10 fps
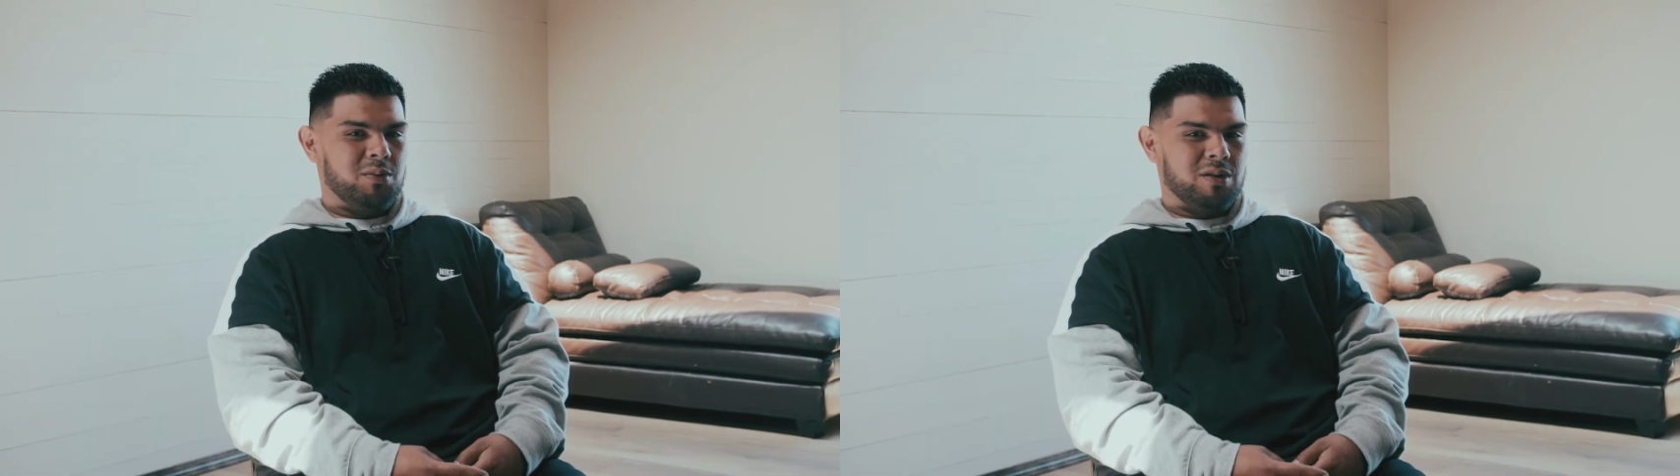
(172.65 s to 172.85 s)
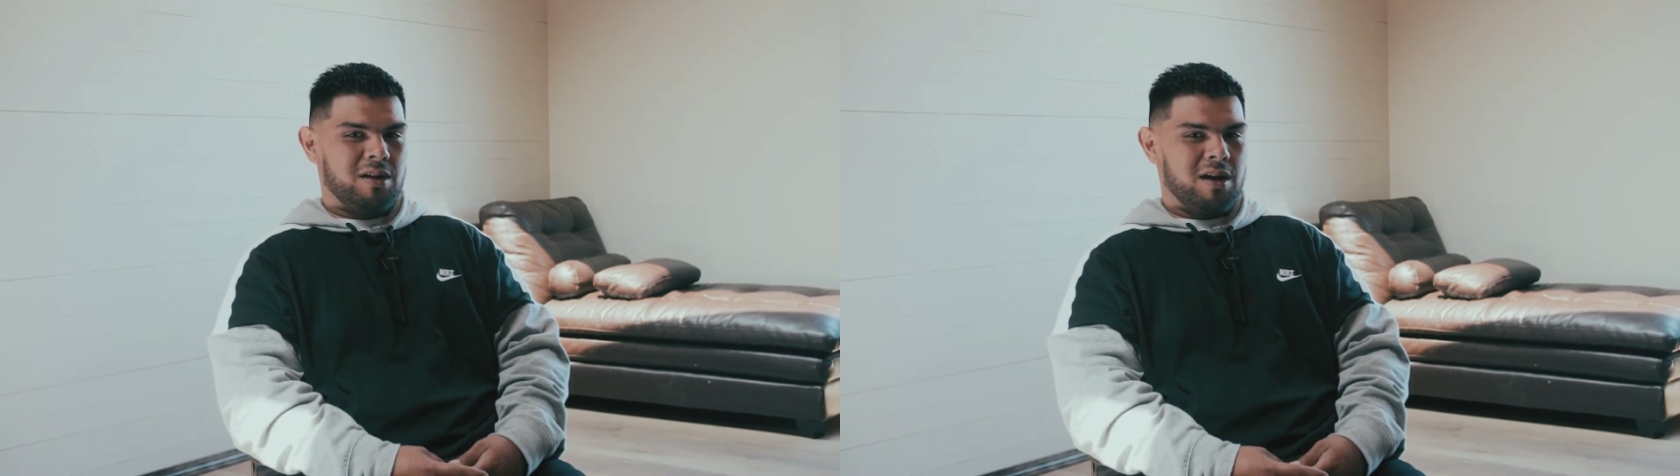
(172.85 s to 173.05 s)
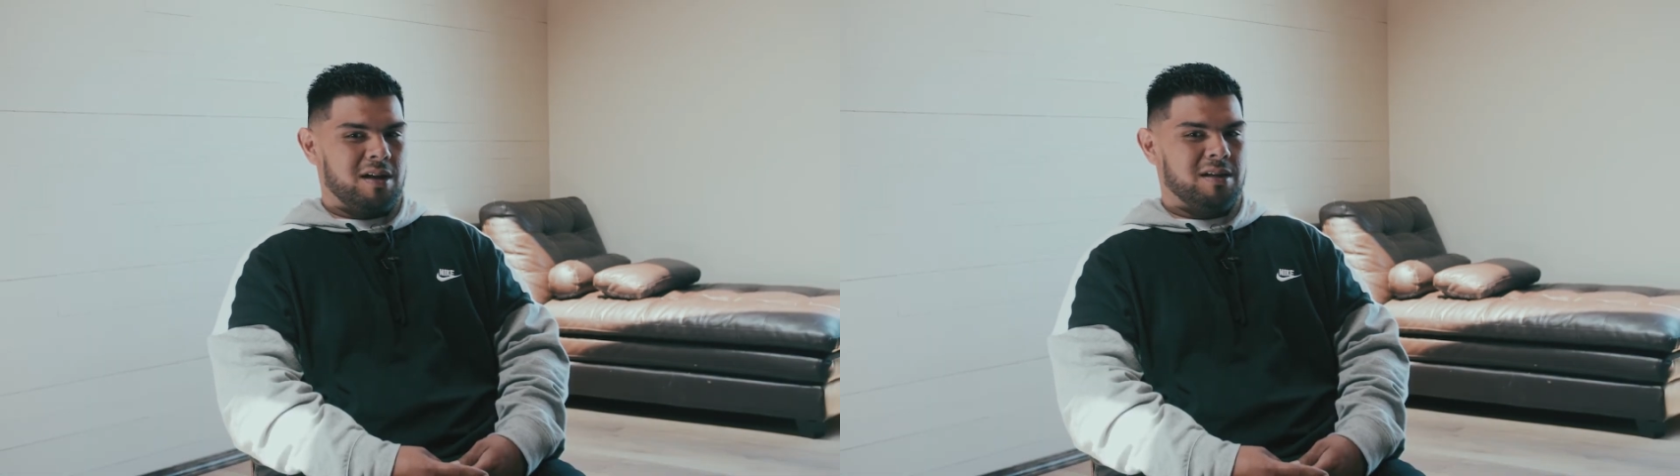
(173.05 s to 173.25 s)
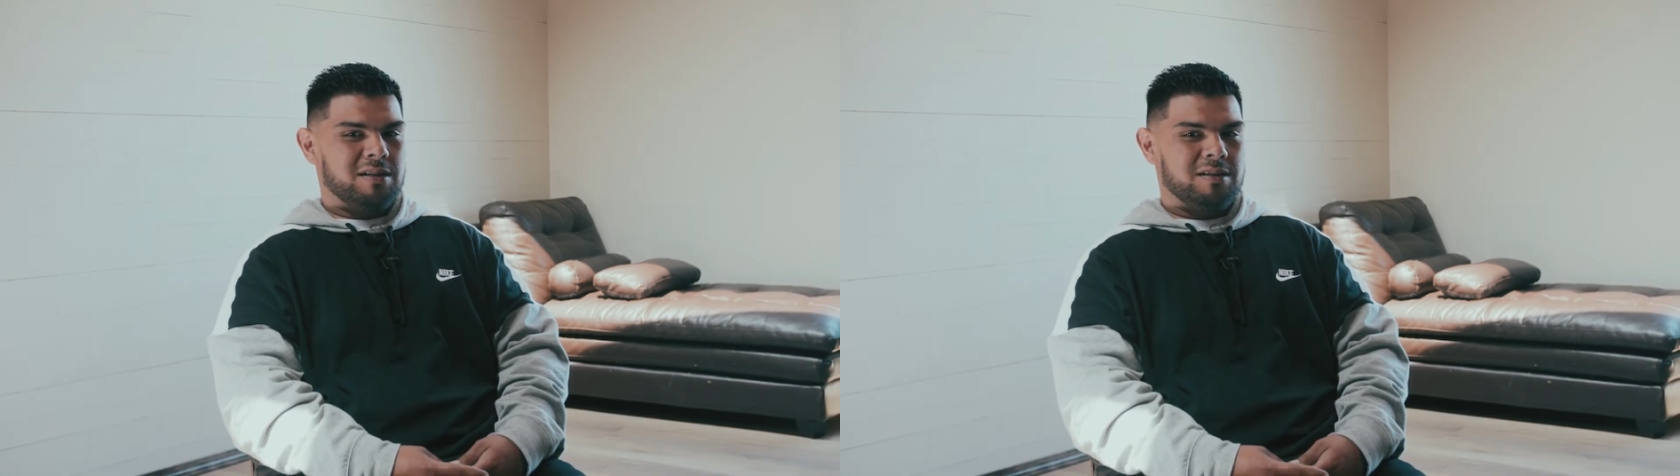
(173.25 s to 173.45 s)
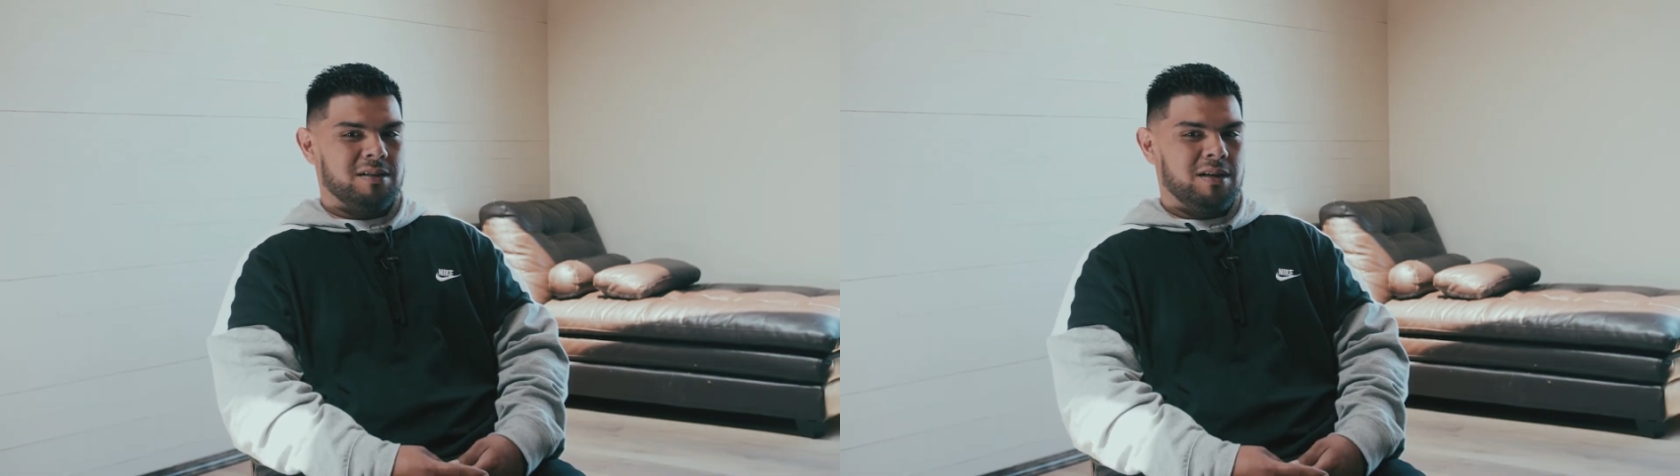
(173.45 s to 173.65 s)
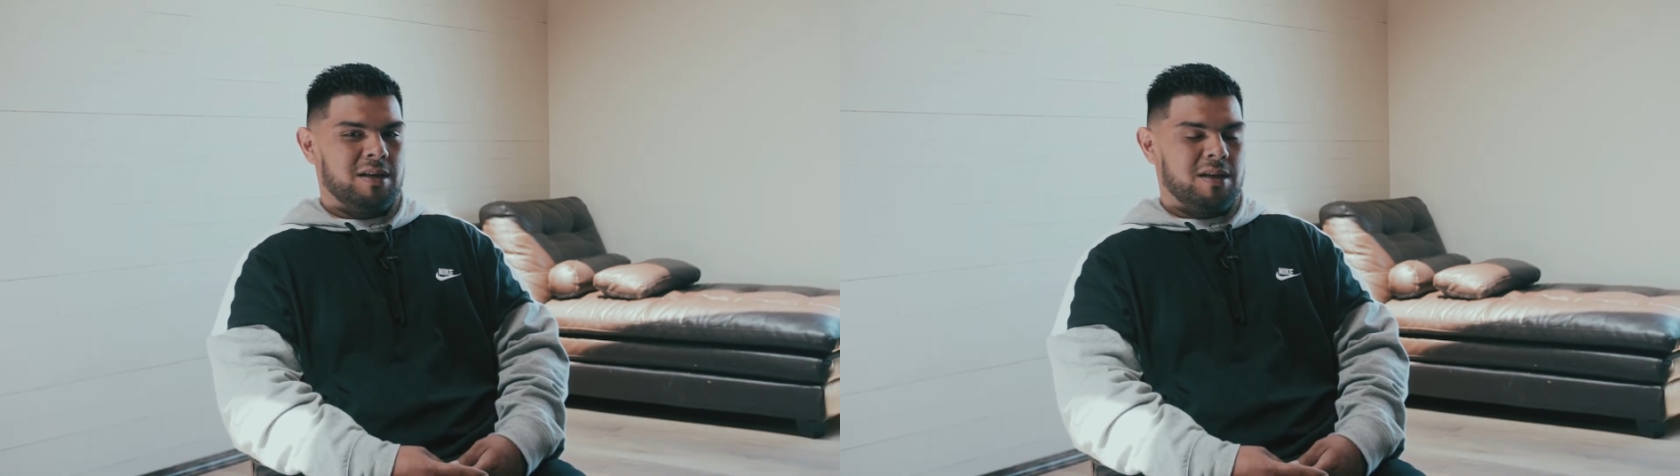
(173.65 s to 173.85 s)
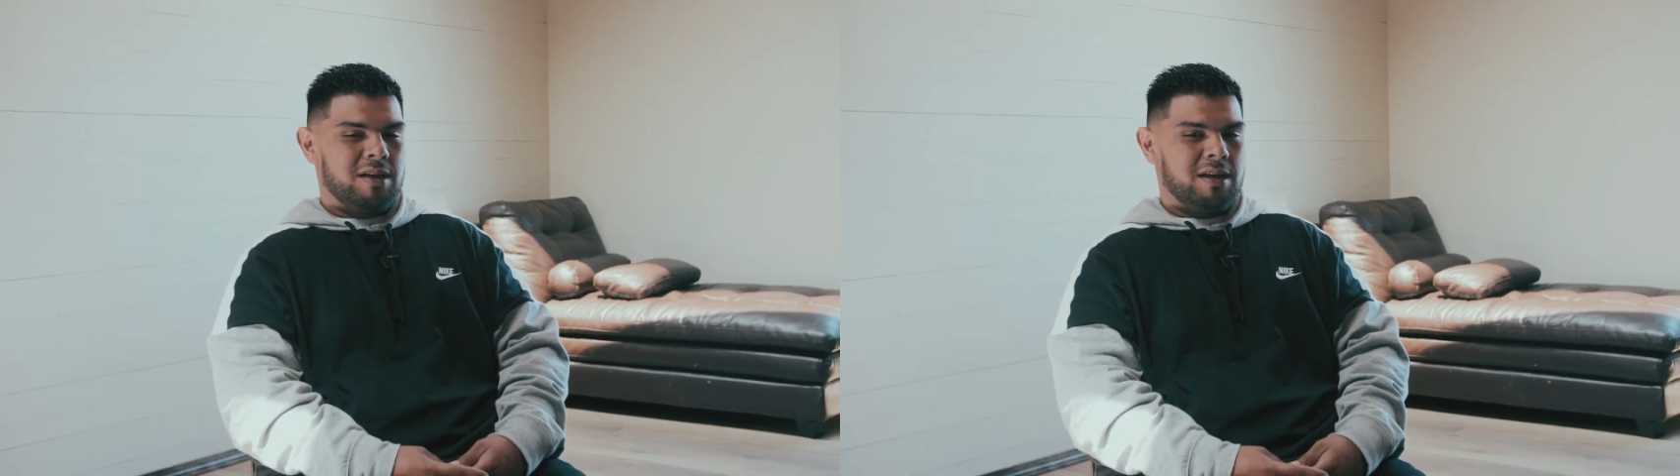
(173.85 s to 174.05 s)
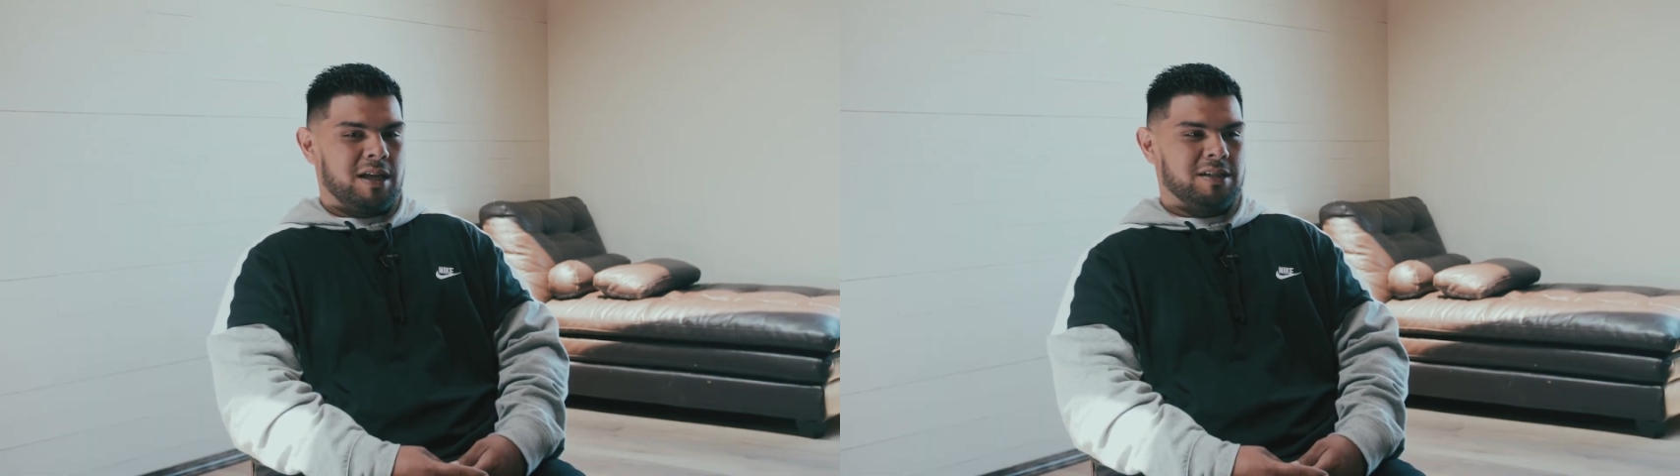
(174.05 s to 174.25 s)
with God is
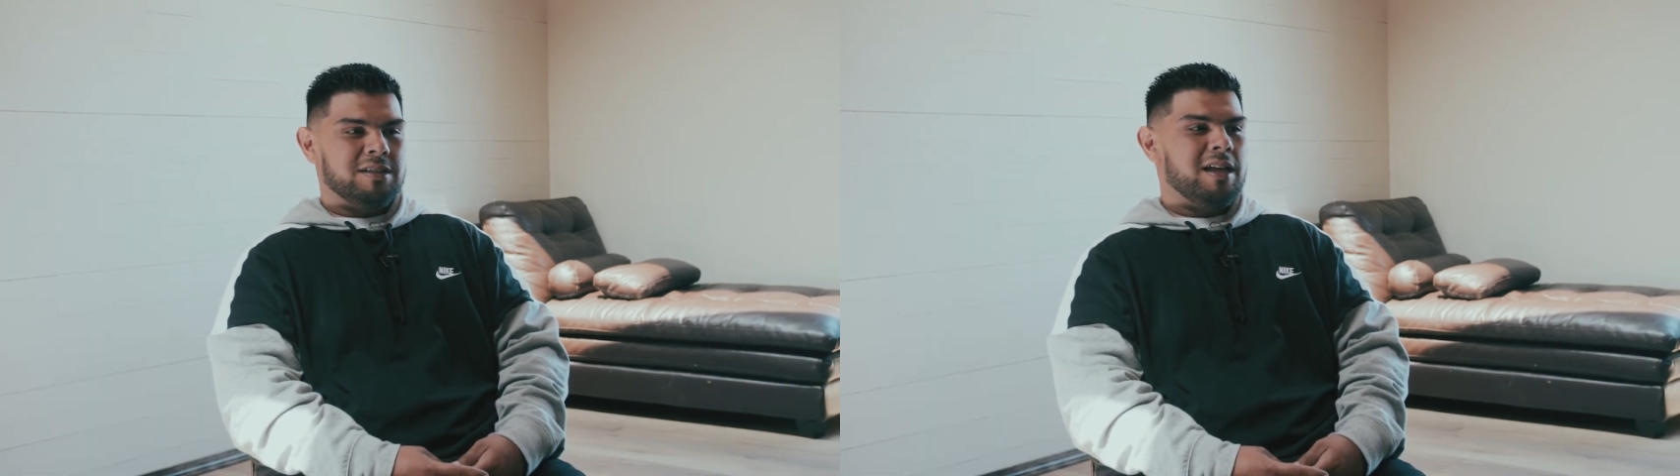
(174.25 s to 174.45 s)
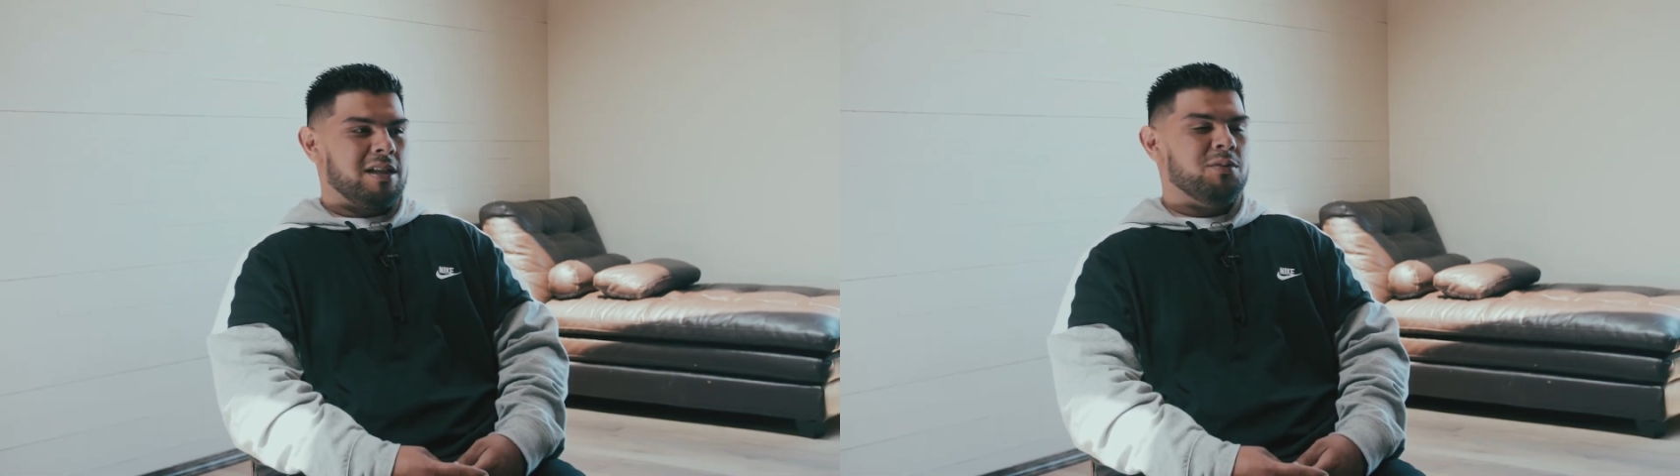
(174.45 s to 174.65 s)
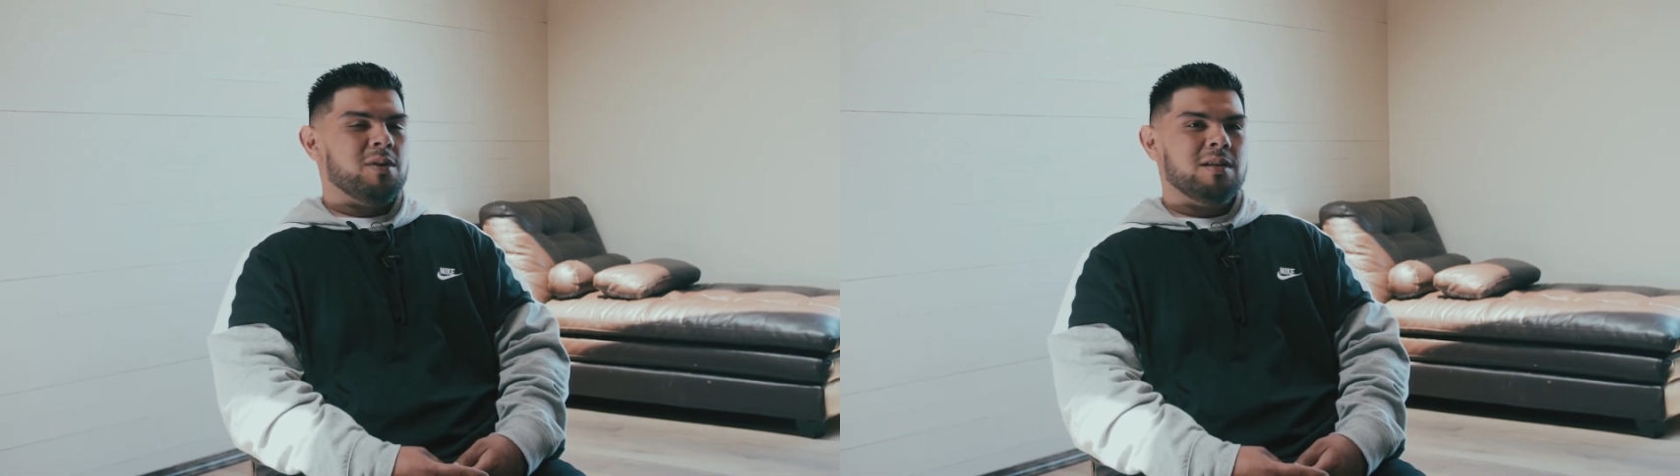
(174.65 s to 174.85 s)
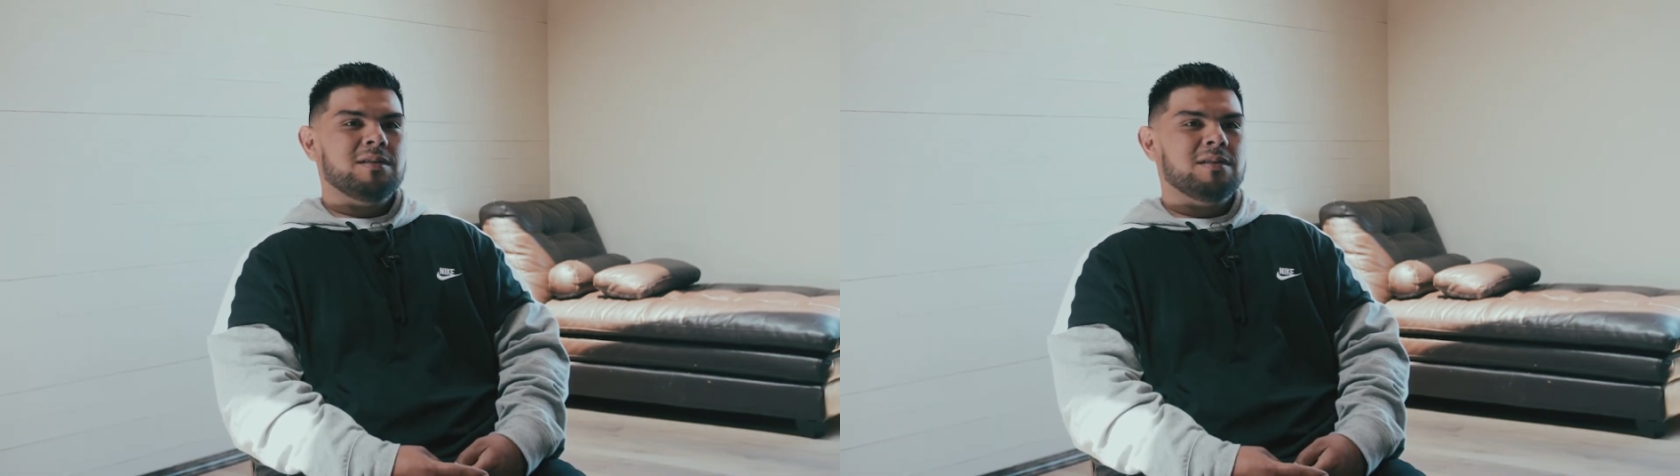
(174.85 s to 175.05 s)
a daily one,